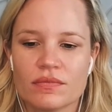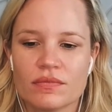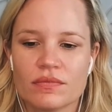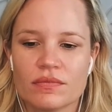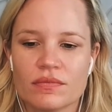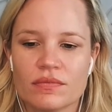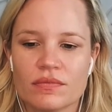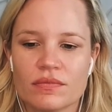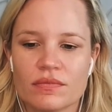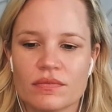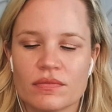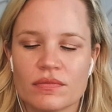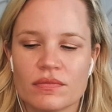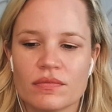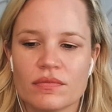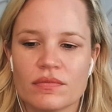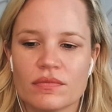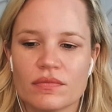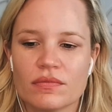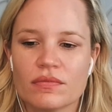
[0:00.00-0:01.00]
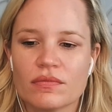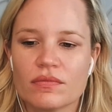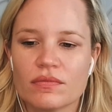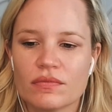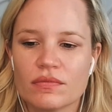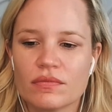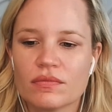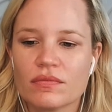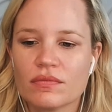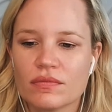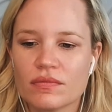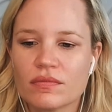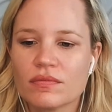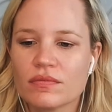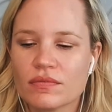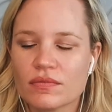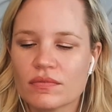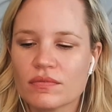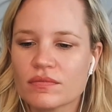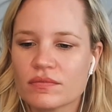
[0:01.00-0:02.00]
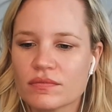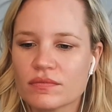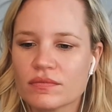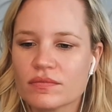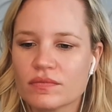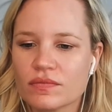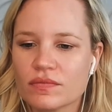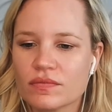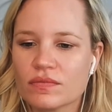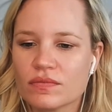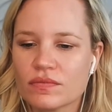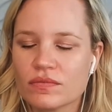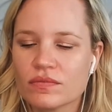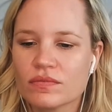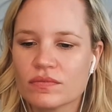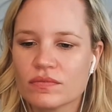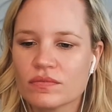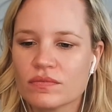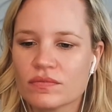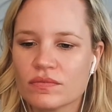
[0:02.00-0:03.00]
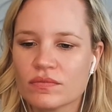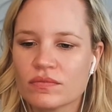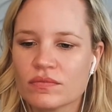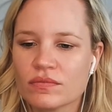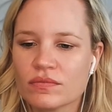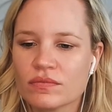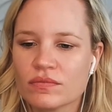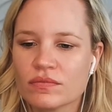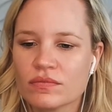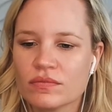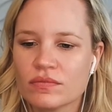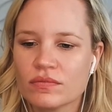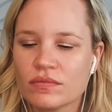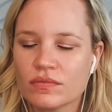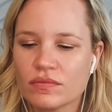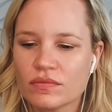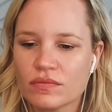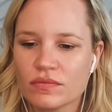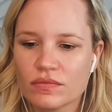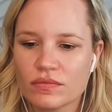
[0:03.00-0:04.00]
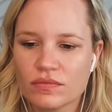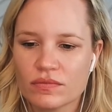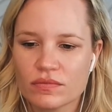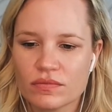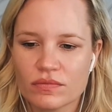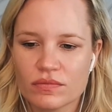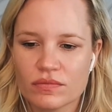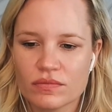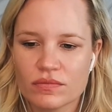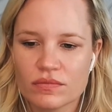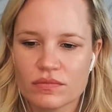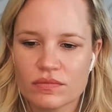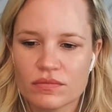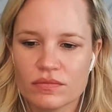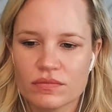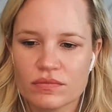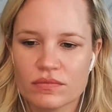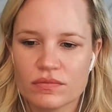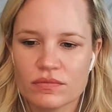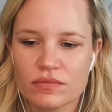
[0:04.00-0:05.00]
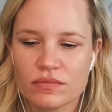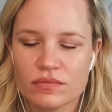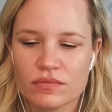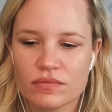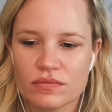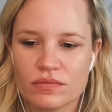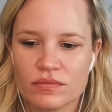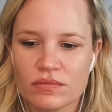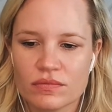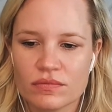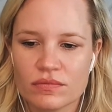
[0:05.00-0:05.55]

This person isn't speaking.